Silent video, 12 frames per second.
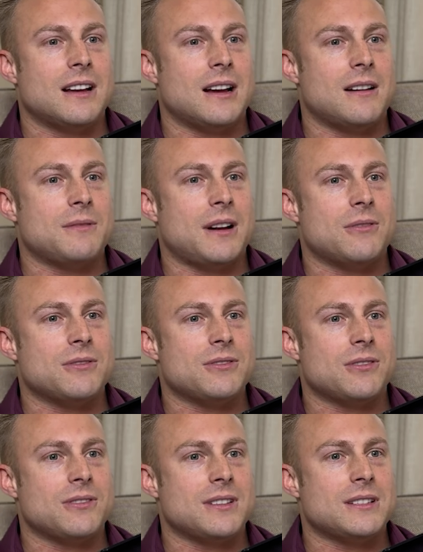And I would
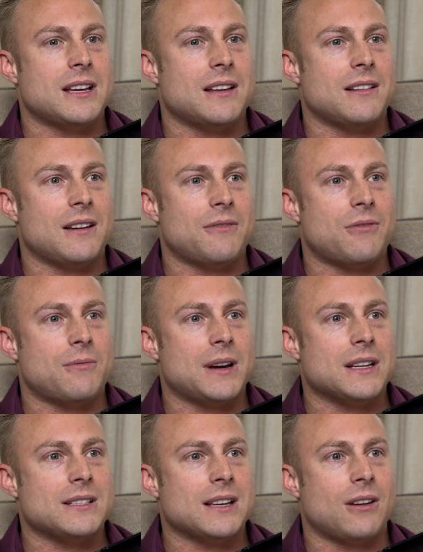certainly say that for
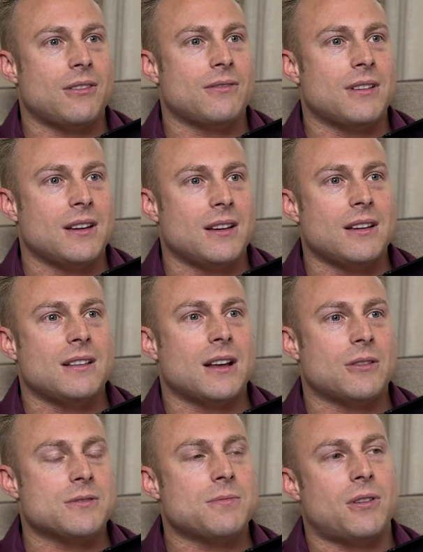myself,
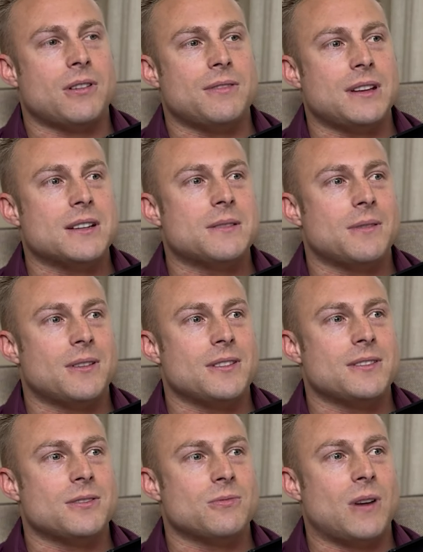that was part of the
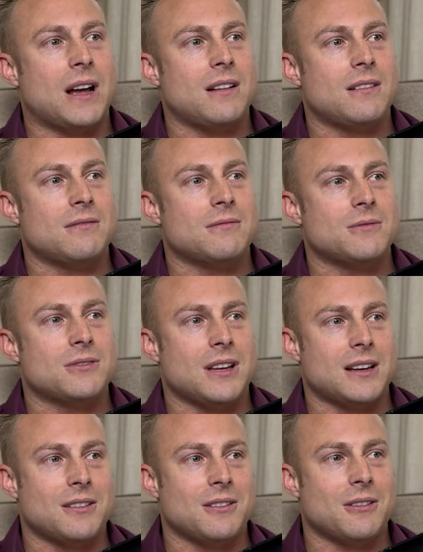experience as well. It was
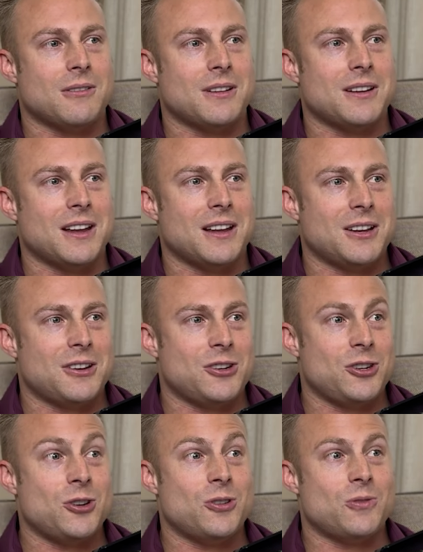like, you know, I
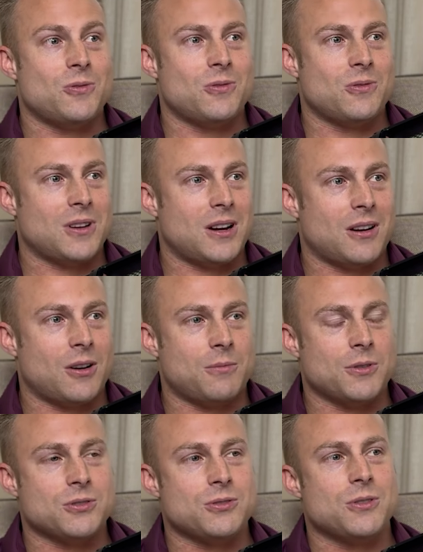knew
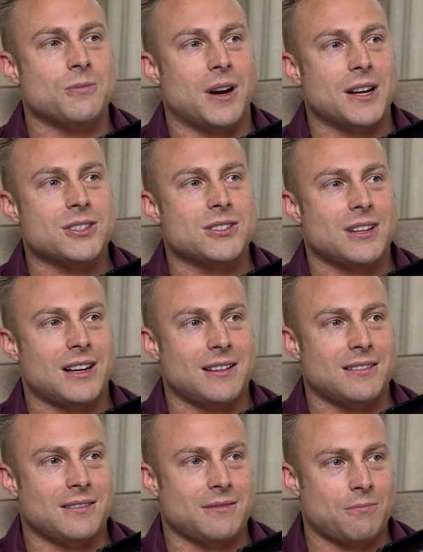almost too much.
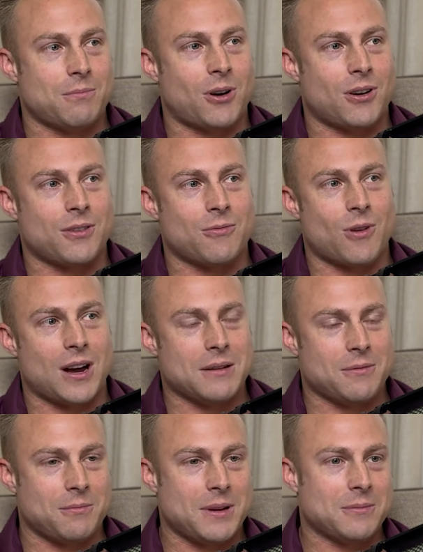And part of why
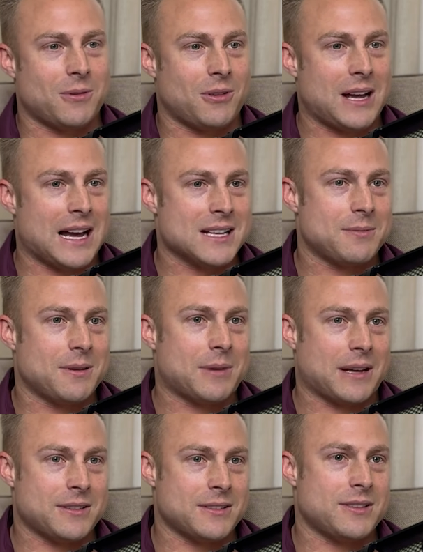when people ask me
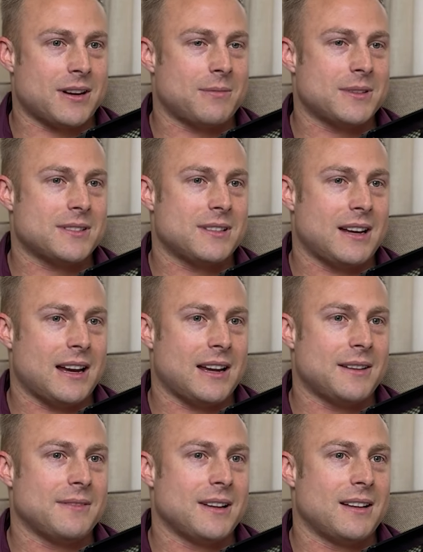about these topics today,